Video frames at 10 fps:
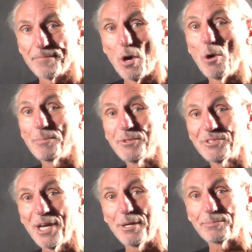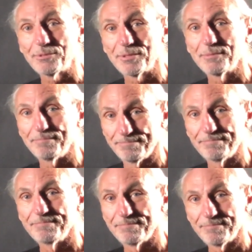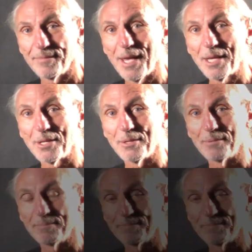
Hope this helps. Thank you.